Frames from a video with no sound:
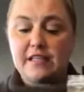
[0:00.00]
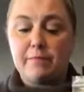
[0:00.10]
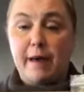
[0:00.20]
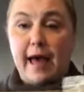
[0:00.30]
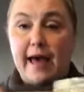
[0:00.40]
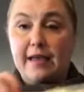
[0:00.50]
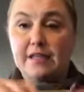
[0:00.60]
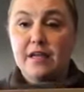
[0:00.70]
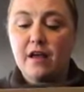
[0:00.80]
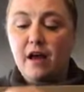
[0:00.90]
of
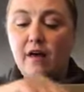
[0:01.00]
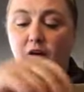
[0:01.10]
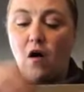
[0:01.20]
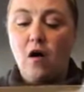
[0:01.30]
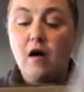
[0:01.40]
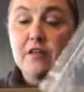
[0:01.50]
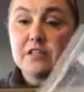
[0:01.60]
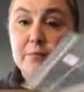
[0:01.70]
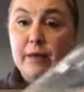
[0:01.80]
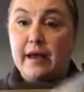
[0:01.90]
bags of all the
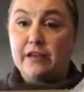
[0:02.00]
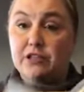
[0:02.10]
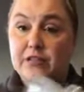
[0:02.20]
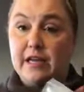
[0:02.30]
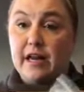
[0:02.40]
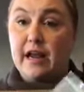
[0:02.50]
supplies you'll need.